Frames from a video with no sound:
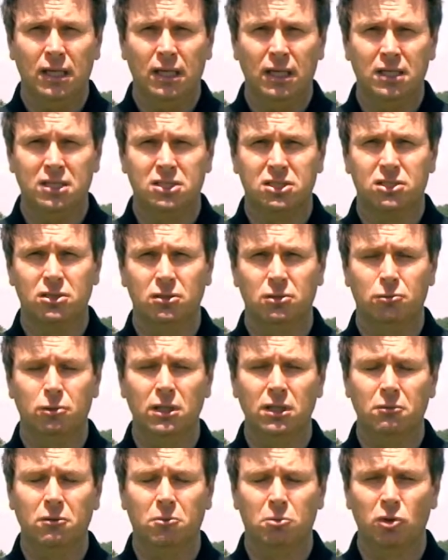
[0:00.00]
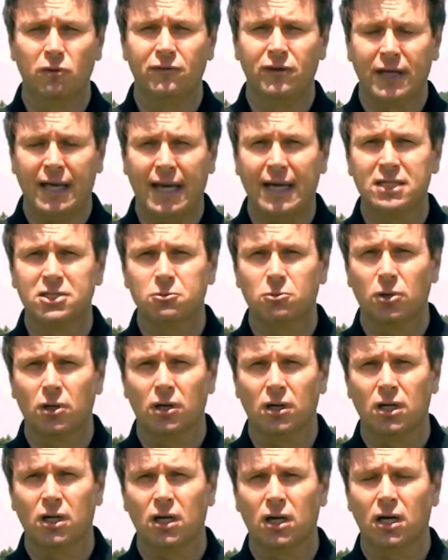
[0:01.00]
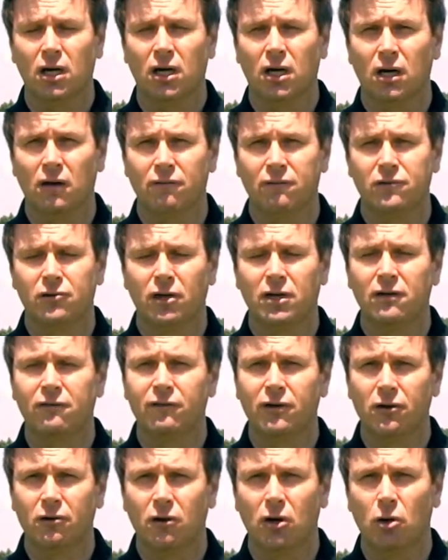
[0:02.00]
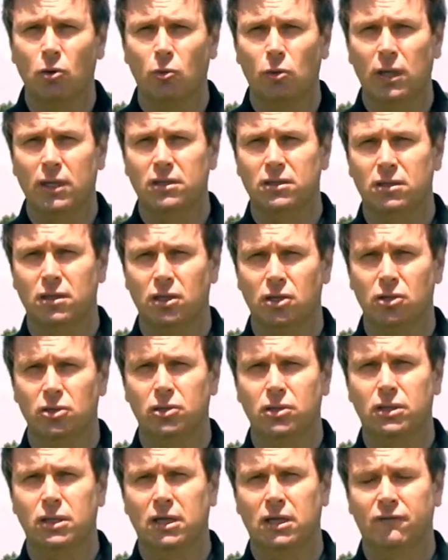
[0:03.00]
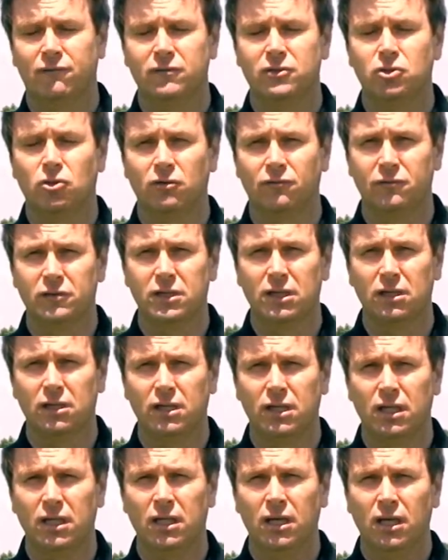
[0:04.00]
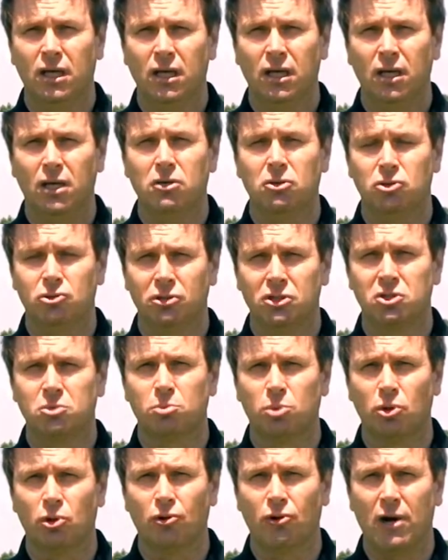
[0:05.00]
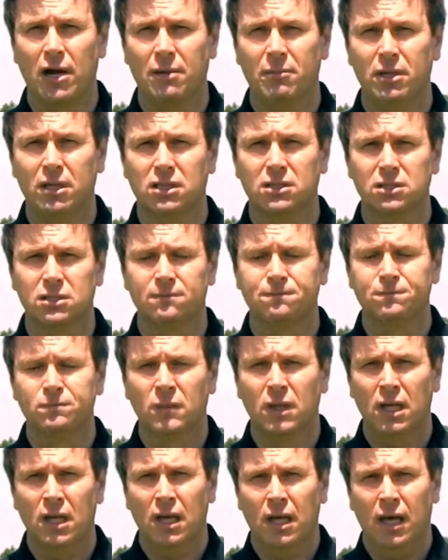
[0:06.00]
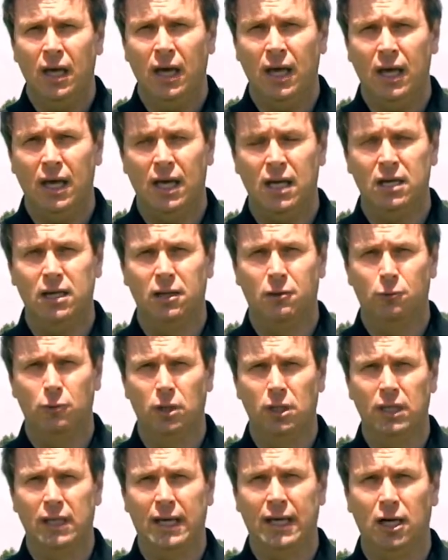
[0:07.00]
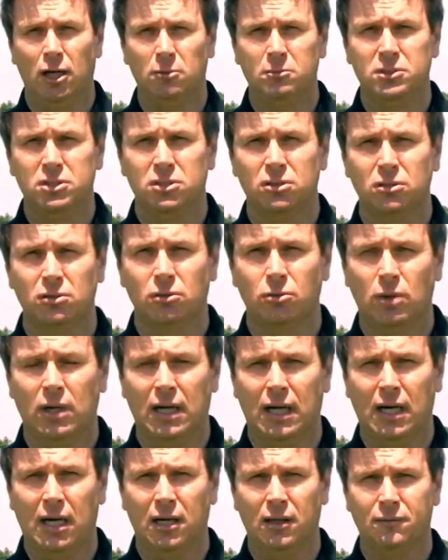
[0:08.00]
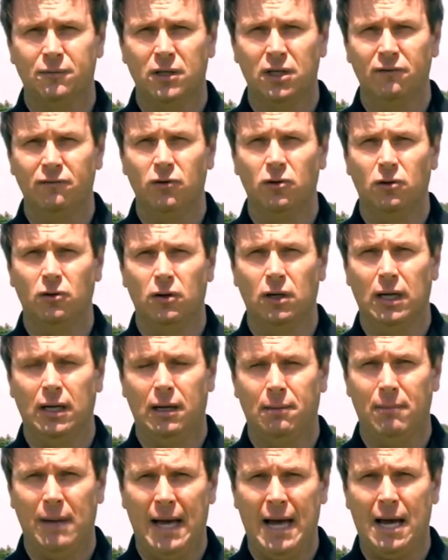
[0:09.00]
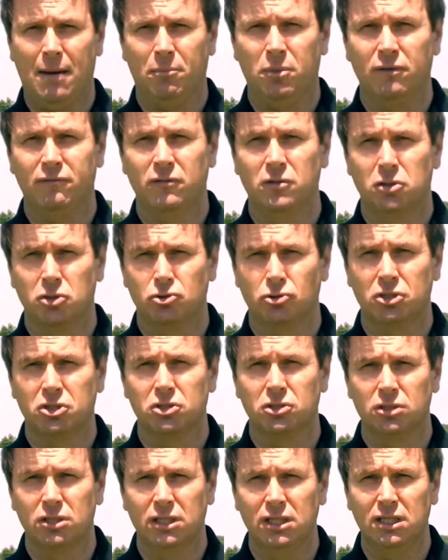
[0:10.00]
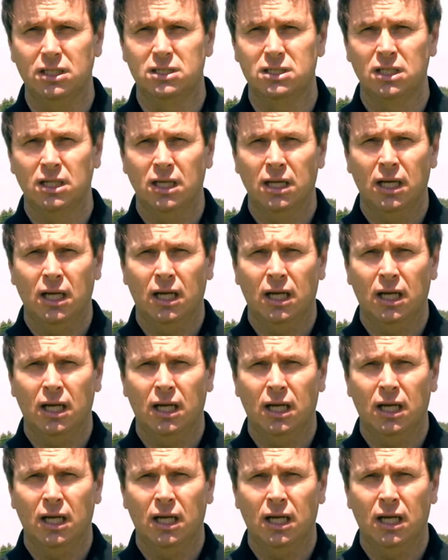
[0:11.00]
is to really remove the guesswork of trying to figure out what a good soil fertility and nutrition program is. And it really helps to give you a map of the nutritional needs,